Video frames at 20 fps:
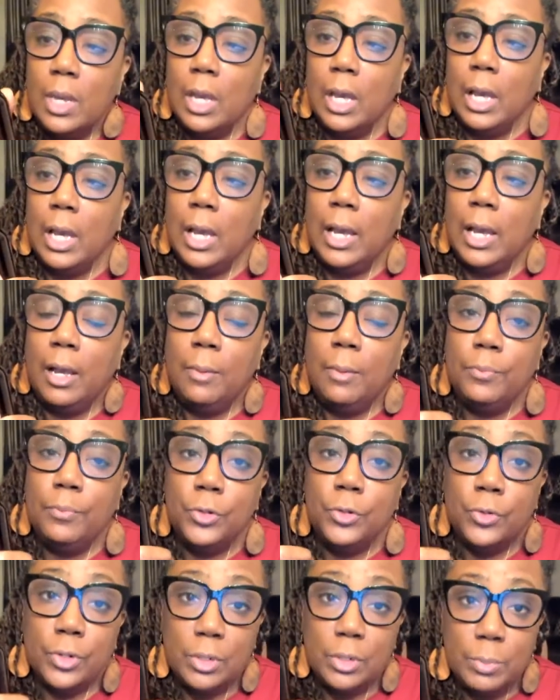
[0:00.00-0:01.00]

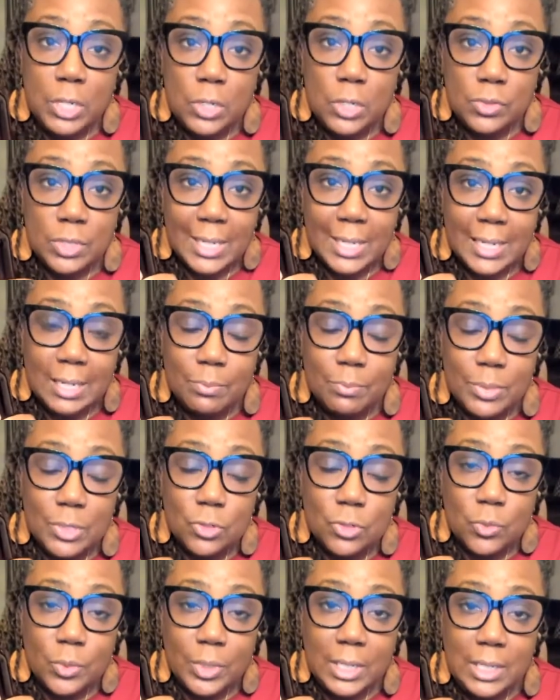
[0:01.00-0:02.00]
you're going to be using it in
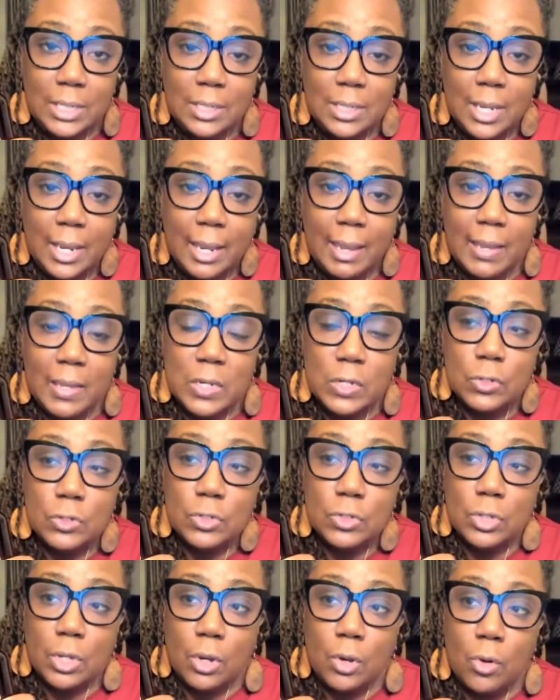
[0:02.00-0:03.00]
between. And
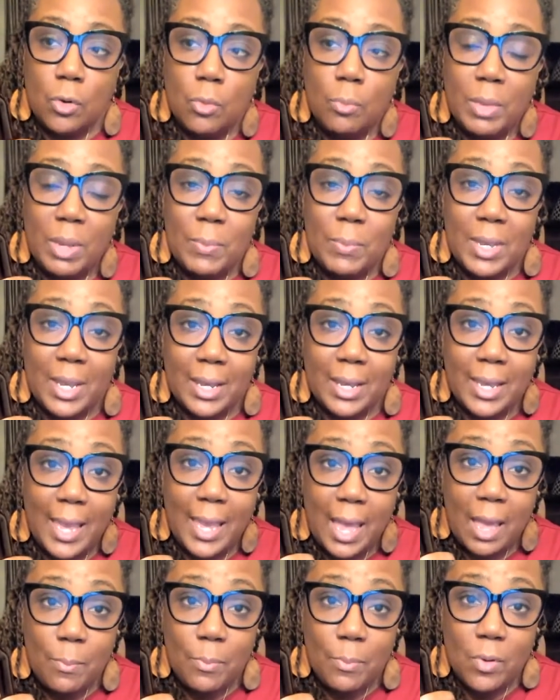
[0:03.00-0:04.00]
so maybe a
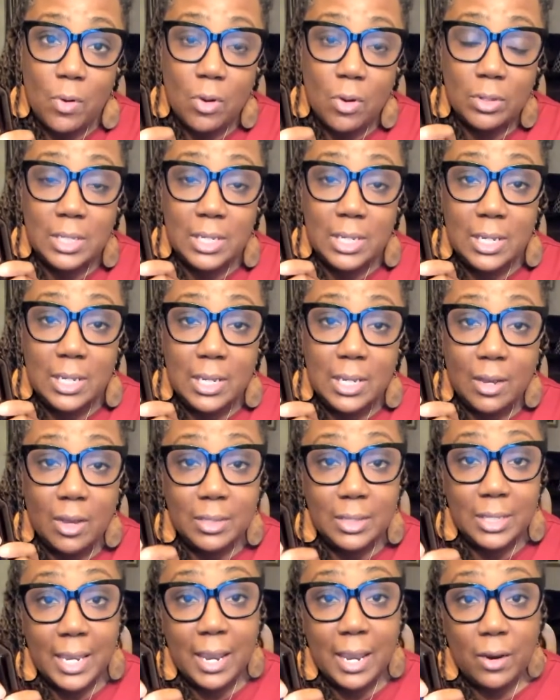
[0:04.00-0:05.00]
cap on
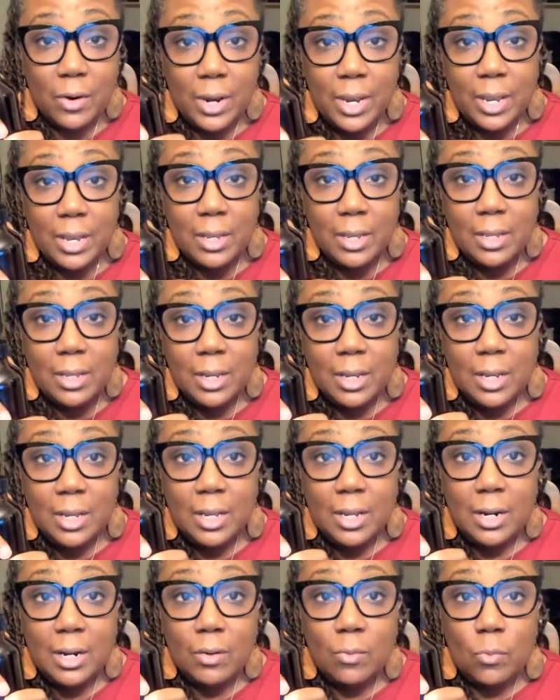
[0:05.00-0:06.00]
the area
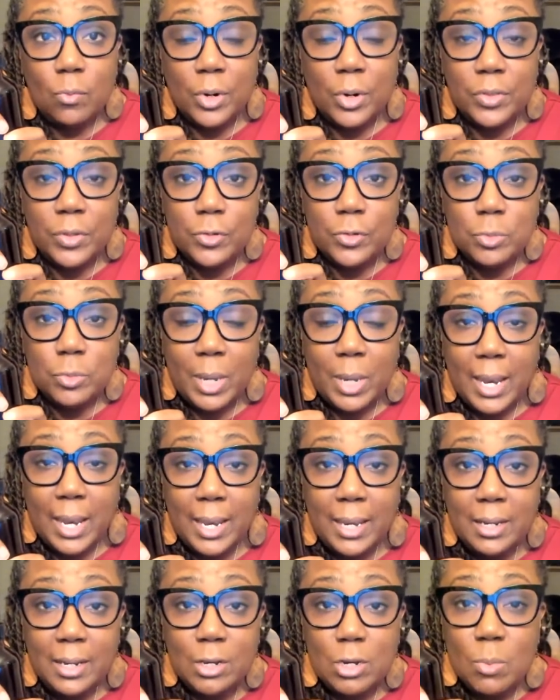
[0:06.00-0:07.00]
where there's
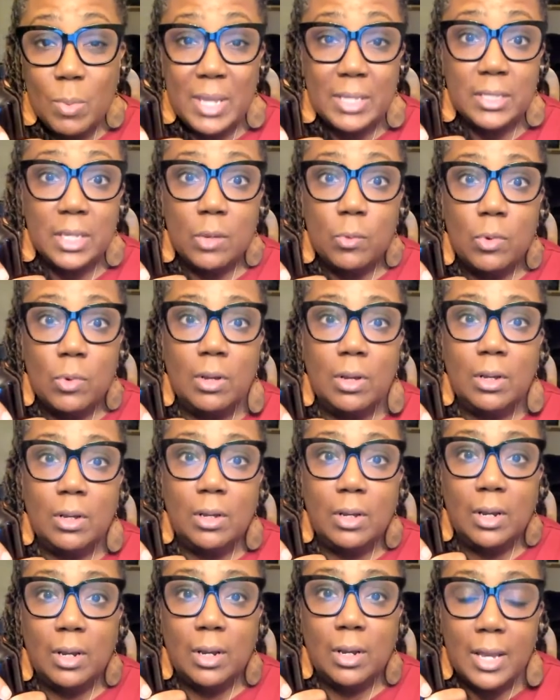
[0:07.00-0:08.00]
pain, and you may say, well,
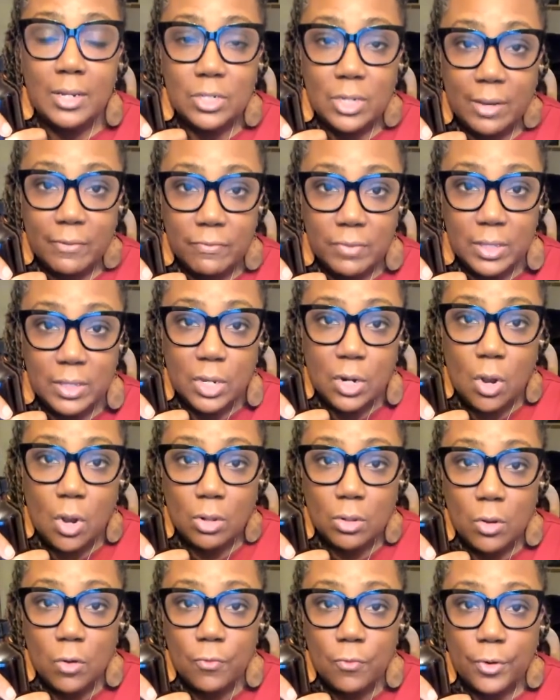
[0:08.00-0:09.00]
gosh, I feel it
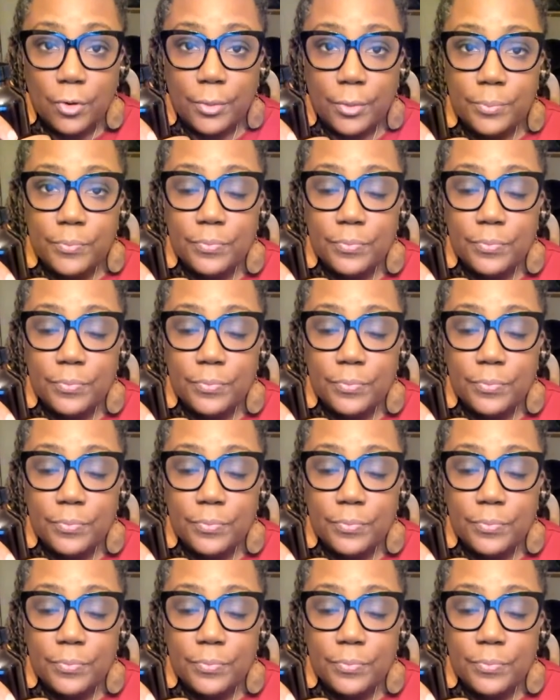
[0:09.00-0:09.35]
all over.